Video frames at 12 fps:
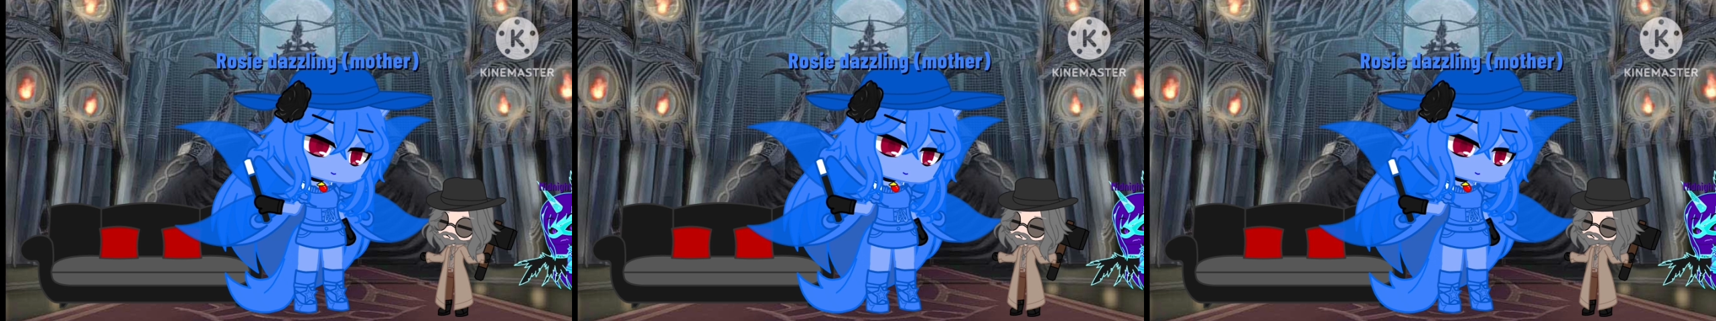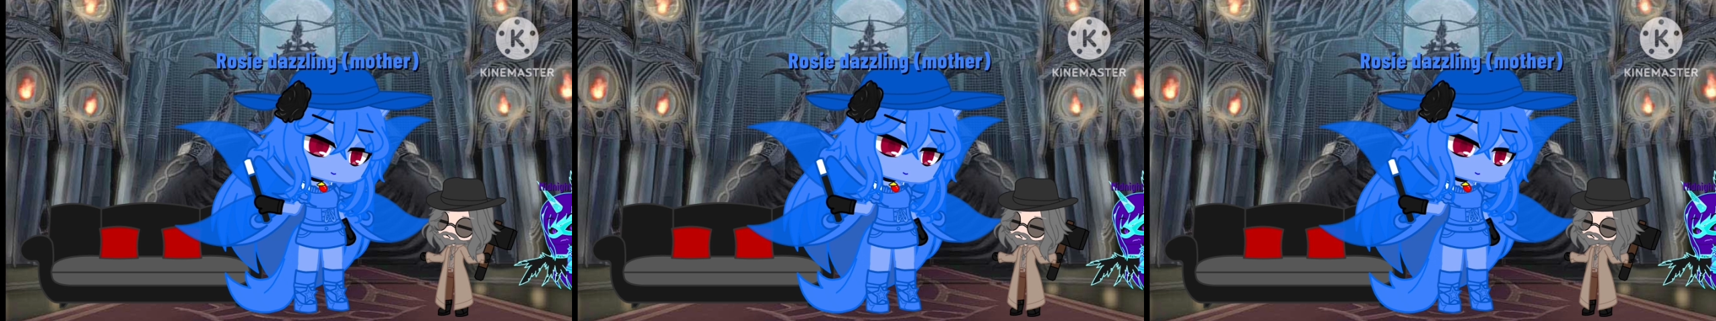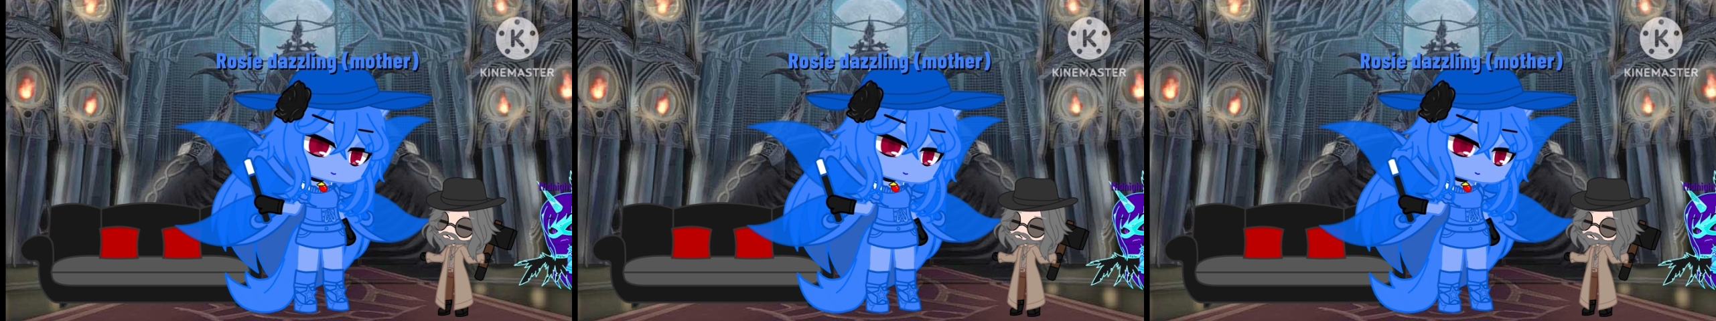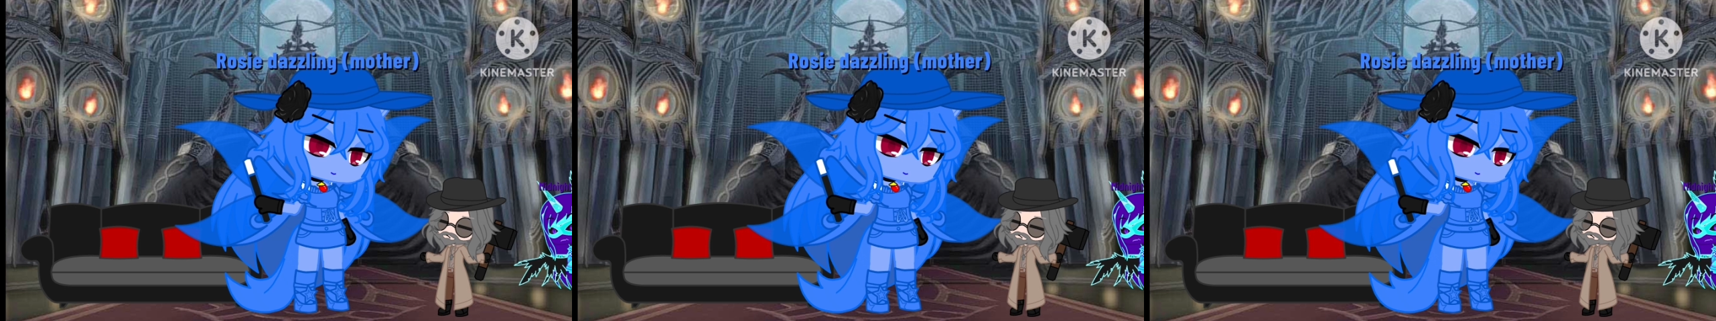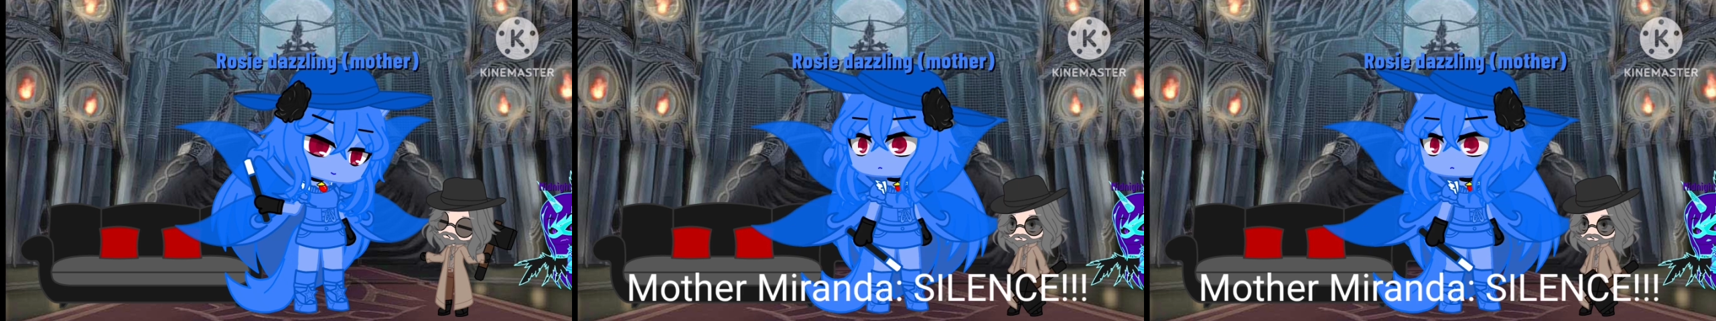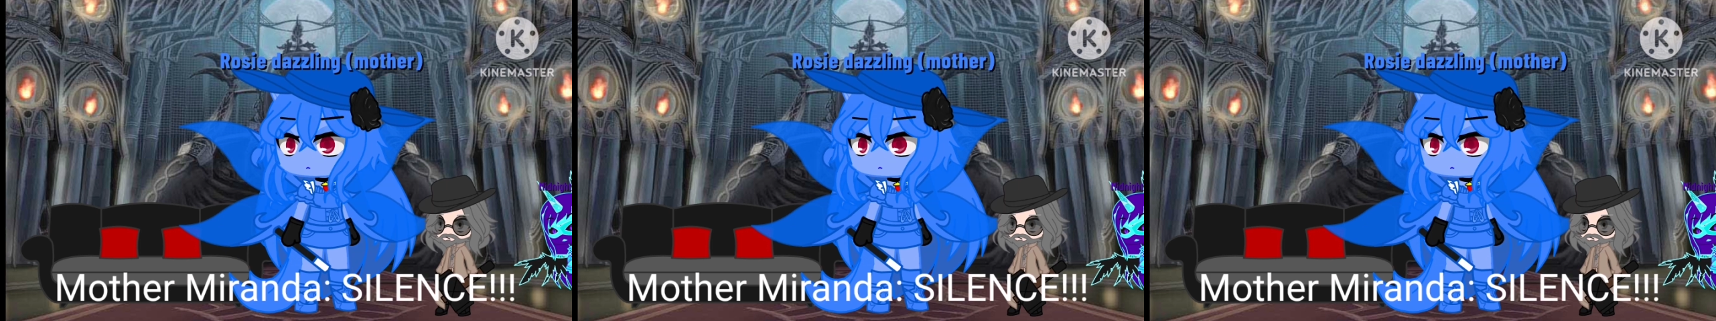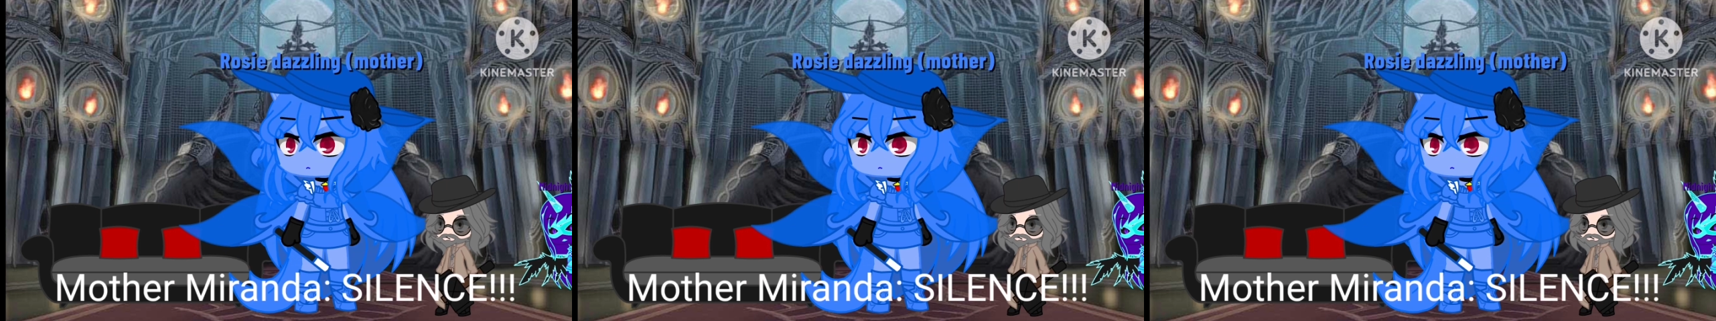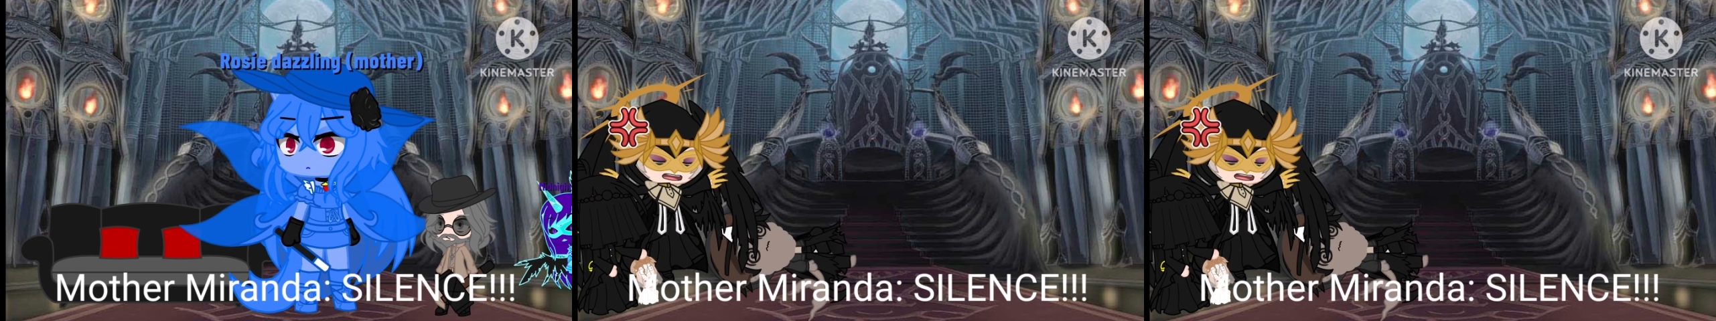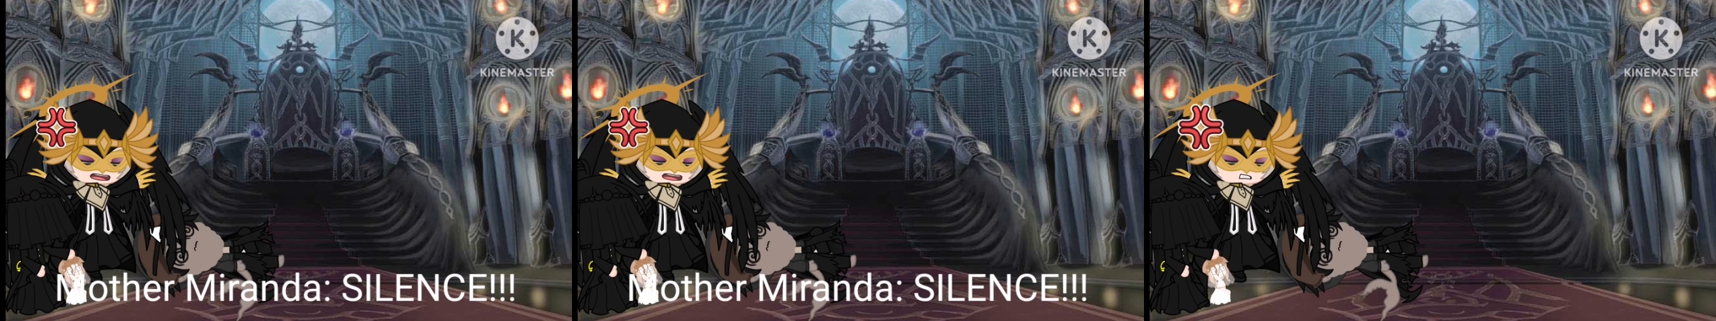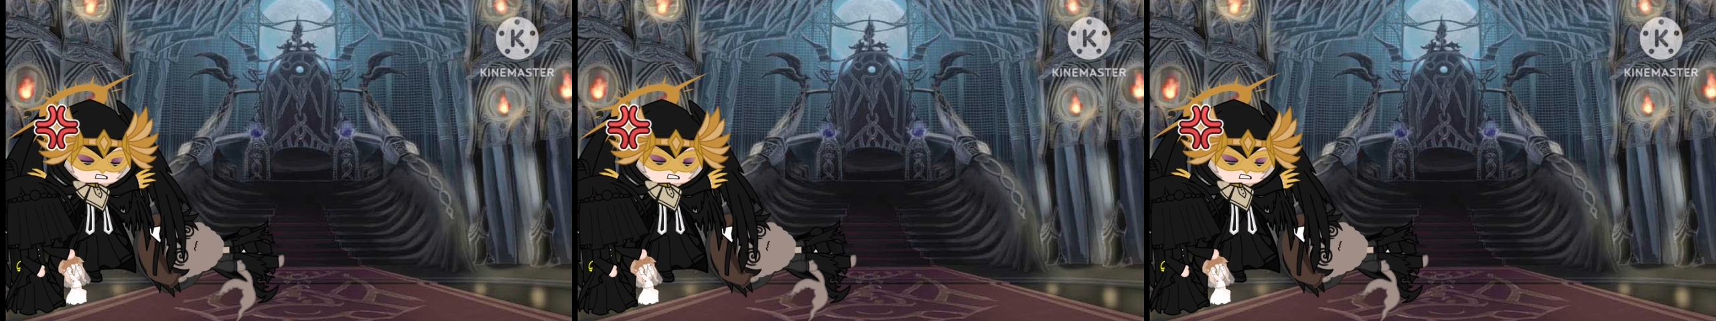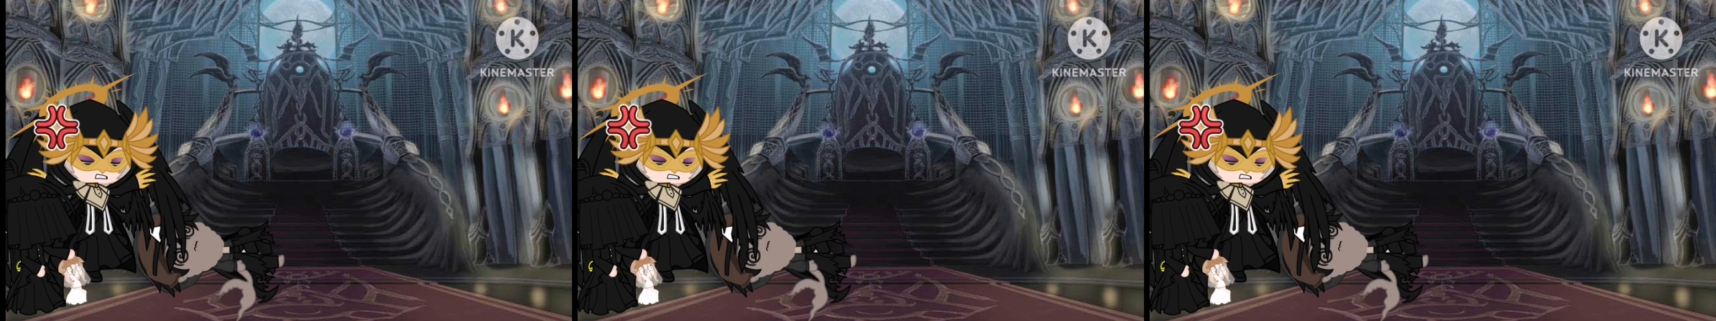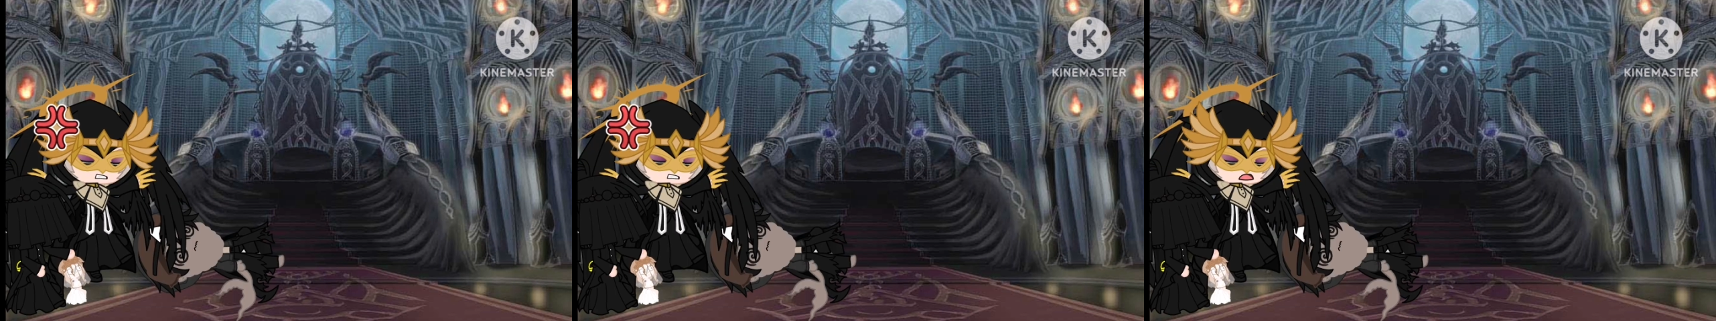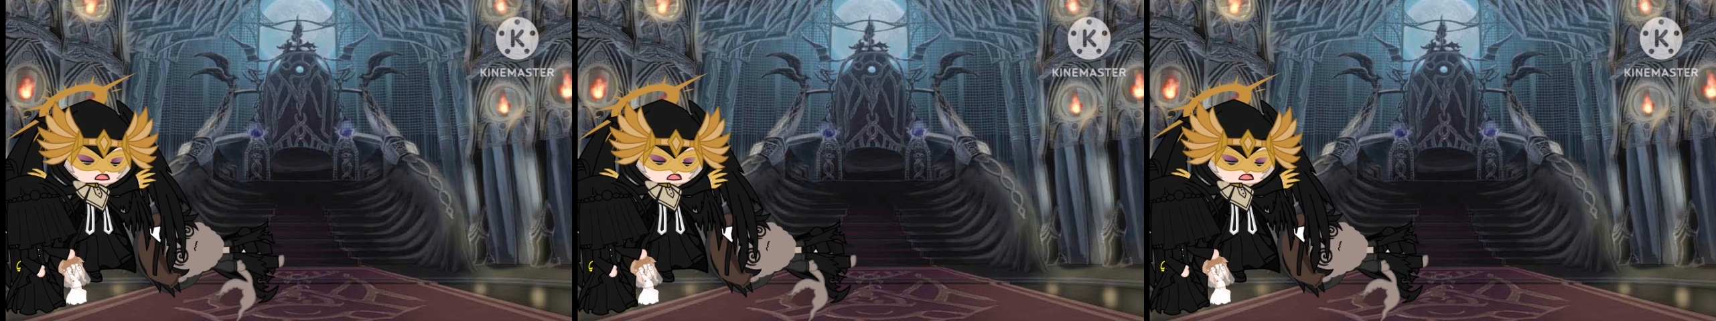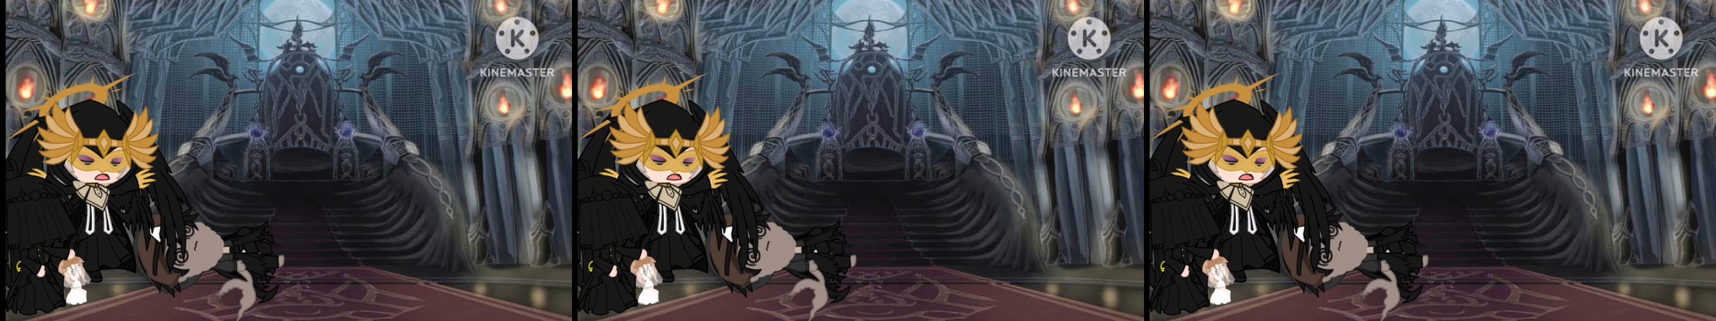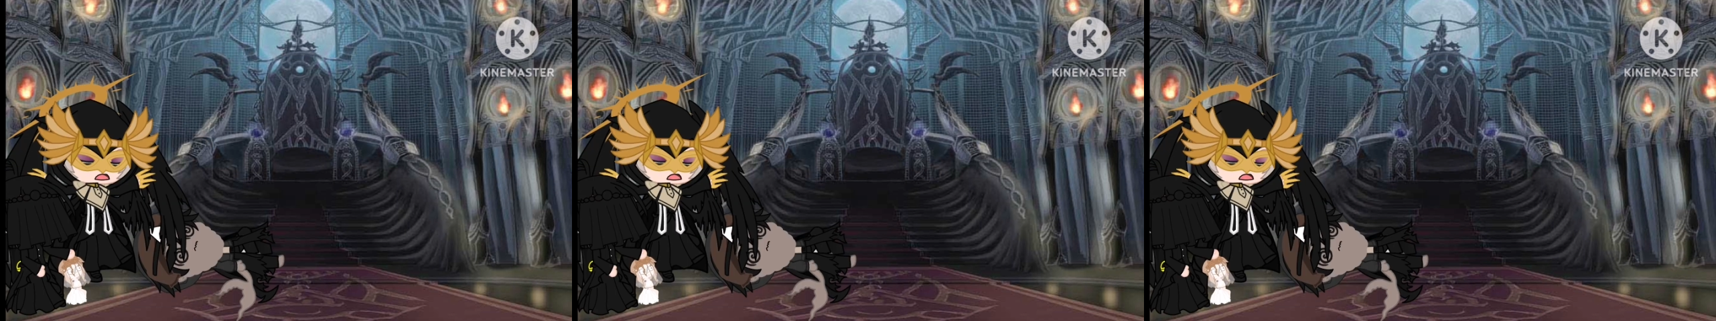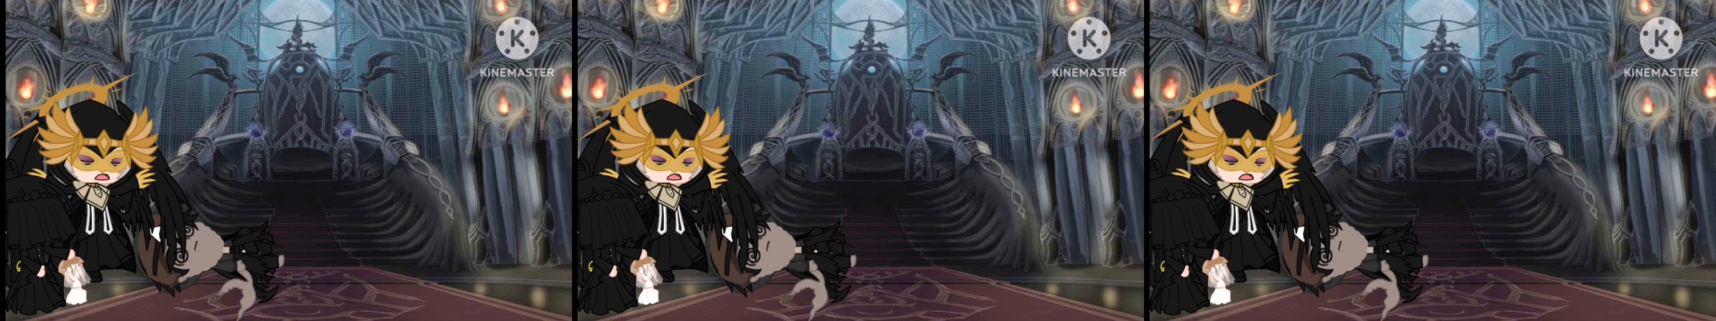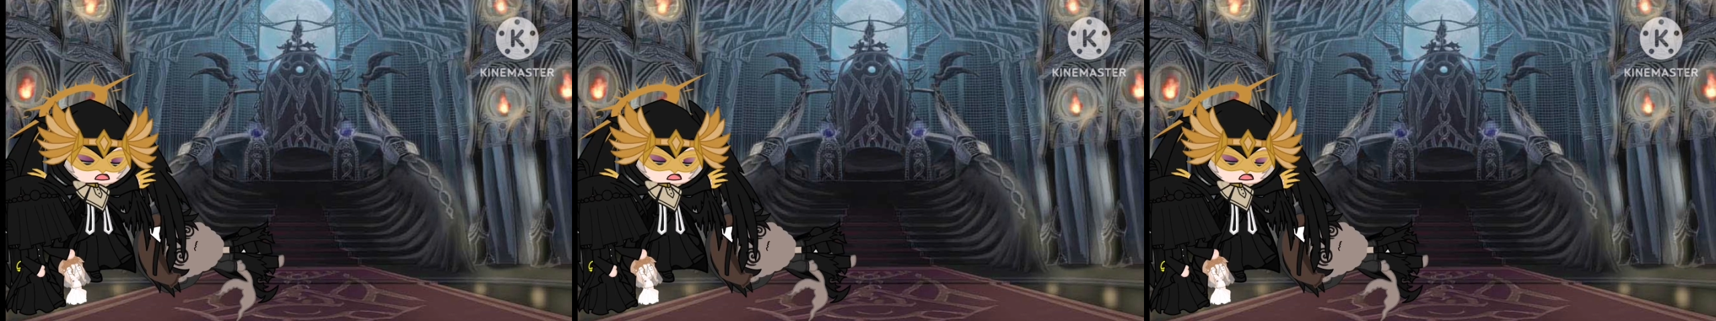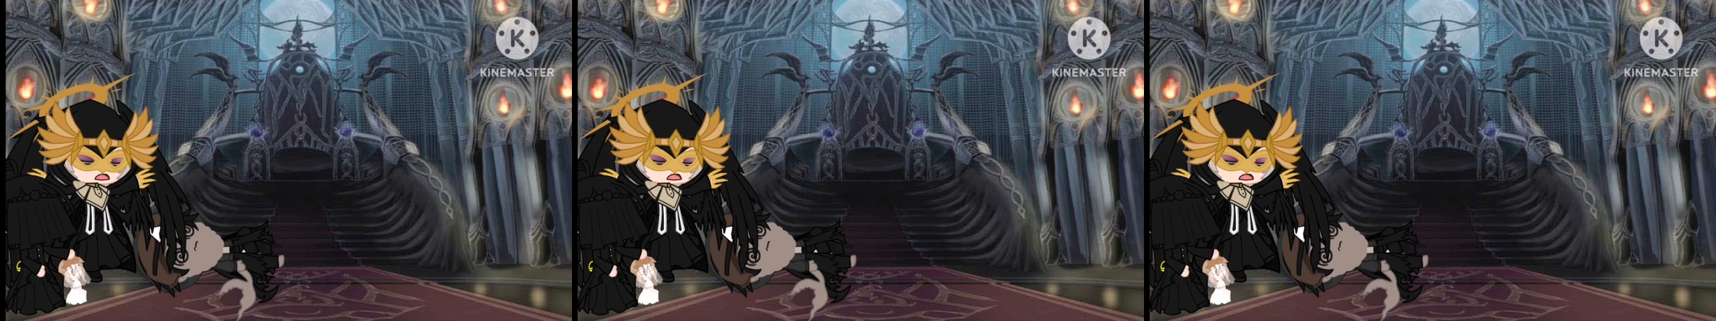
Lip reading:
[unreadable: no face in view]